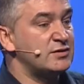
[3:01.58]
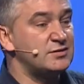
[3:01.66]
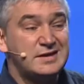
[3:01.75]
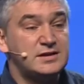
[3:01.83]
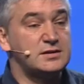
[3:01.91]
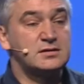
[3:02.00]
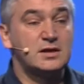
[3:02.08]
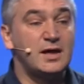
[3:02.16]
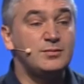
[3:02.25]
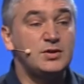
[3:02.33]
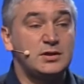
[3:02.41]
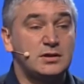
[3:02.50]
of the reasons
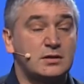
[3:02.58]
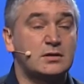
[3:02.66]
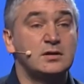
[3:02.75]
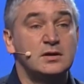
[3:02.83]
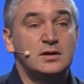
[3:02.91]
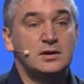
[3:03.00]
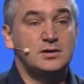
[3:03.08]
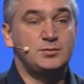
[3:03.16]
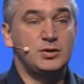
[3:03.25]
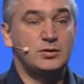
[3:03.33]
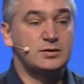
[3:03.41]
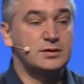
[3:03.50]
I'm here is
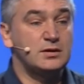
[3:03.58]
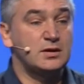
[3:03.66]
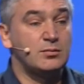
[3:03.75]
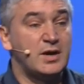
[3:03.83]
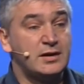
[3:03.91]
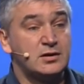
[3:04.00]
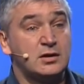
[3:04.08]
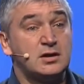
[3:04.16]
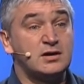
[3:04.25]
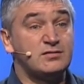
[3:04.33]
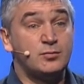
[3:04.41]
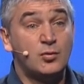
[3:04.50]
because IngramMicro
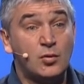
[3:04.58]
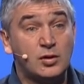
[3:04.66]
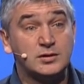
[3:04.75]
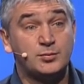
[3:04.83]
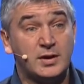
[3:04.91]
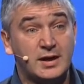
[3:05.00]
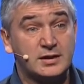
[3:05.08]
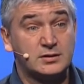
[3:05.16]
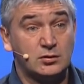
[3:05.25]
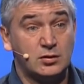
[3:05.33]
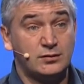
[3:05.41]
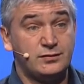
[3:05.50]
have bought part
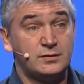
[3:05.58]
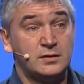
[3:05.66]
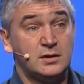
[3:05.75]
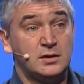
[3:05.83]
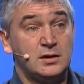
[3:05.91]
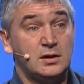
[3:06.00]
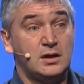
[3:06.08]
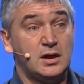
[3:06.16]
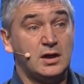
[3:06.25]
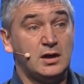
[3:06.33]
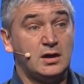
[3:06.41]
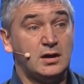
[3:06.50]
of
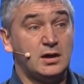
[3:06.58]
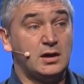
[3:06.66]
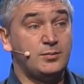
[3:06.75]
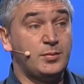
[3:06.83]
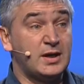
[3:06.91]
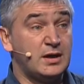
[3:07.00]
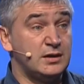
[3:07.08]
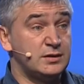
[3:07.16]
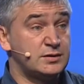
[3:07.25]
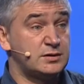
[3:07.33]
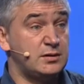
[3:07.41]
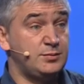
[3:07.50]

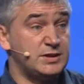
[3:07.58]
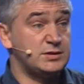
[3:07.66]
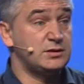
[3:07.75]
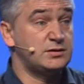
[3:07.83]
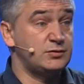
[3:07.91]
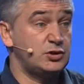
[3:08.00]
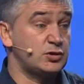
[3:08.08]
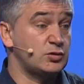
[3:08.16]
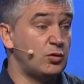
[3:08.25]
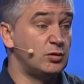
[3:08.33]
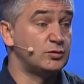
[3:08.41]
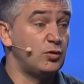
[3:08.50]
Parallels business, which is
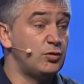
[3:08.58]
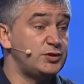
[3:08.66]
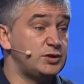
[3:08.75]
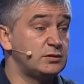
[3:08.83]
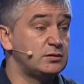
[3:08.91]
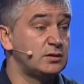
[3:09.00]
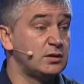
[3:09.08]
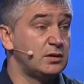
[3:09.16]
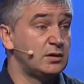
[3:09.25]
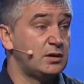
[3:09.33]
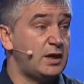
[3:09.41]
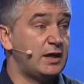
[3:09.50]
called Odin,
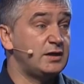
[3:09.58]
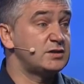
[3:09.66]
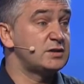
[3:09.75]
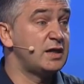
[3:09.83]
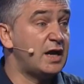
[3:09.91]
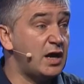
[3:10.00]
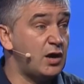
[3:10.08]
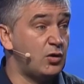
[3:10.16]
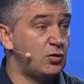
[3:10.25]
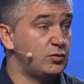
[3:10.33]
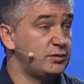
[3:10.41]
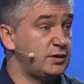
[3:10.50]
and it's
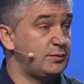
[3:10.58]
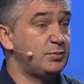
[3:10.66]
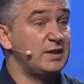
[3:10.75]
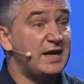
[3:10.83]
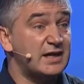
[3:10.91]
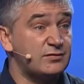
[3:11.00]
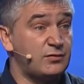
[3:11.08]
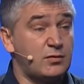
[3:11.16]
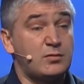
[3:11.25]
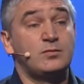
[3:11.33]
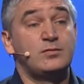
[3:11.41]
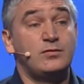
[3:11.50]
now the
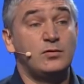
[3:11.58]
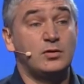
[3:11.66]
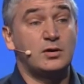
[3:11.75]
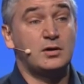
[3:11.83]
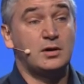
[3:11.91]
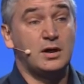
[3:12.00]
platform for